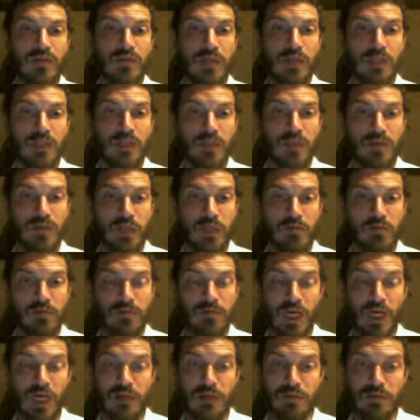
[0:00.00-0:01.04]
each random
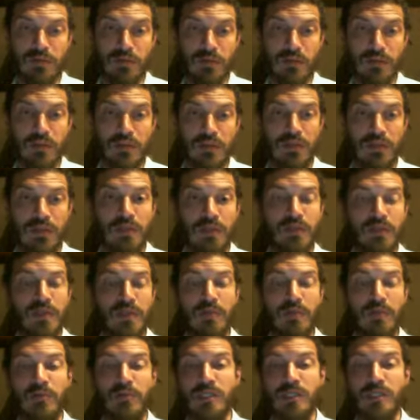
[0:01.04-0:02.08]
variable. They
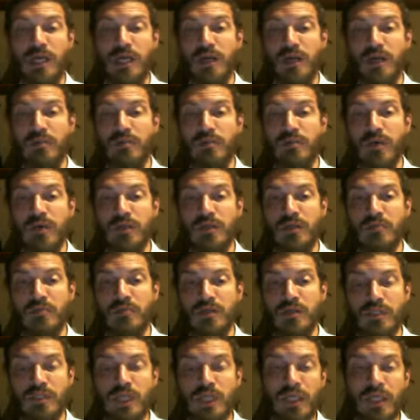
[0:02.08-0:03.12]
must add up to
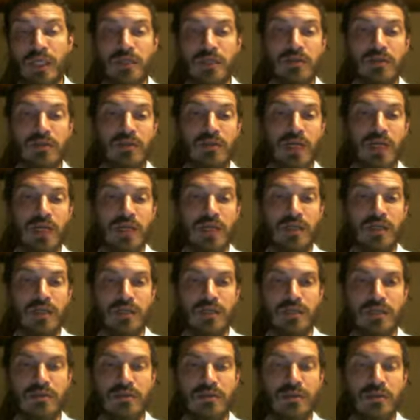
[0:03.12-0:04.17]
100%. That is
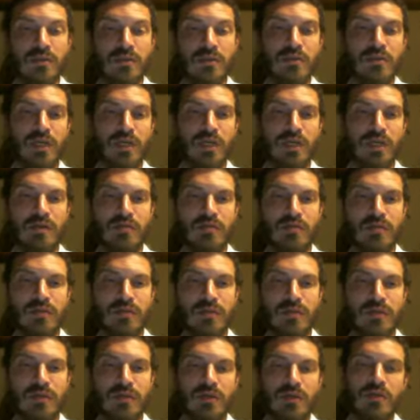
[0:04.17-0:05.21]
the general
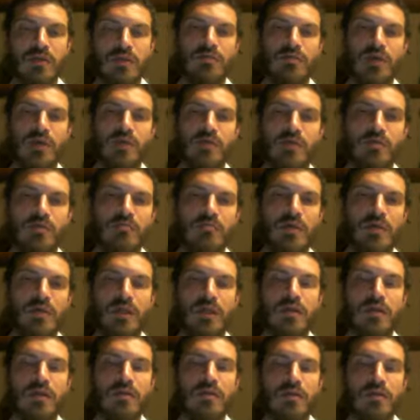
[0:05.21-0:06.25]
run-of-the-mill
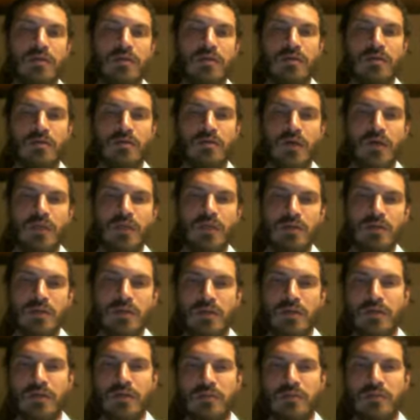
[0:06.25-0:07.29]
what
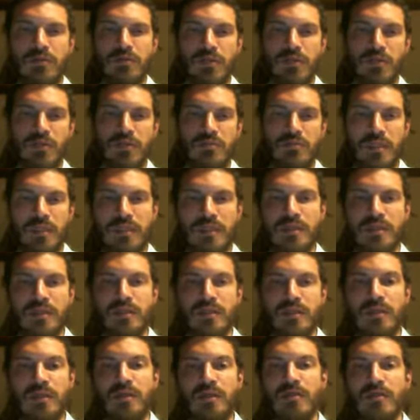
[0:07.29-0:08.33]
distribution means.
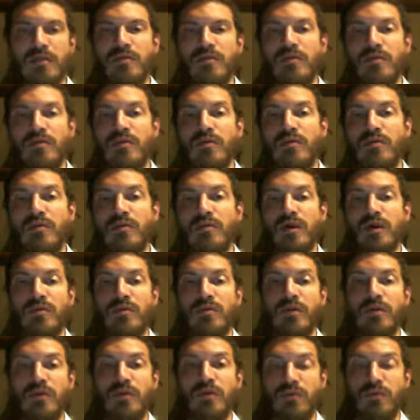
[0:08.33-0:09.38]
What do we
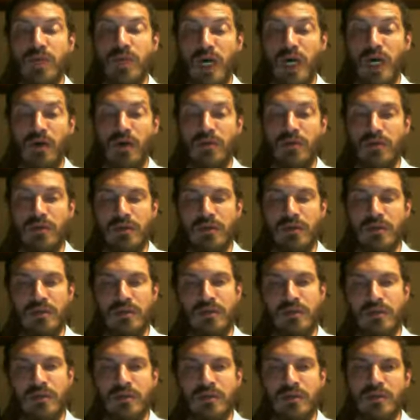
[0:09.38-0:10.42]
do now?
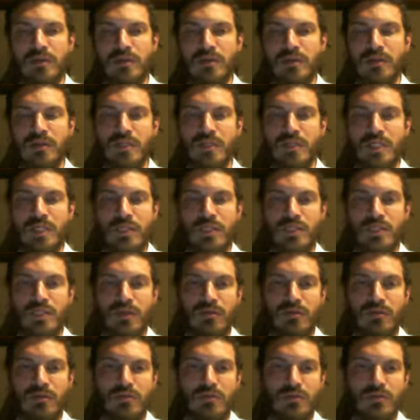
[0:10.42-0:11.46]

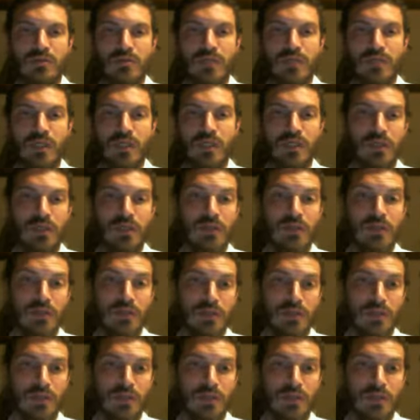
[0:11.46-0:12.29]
So we could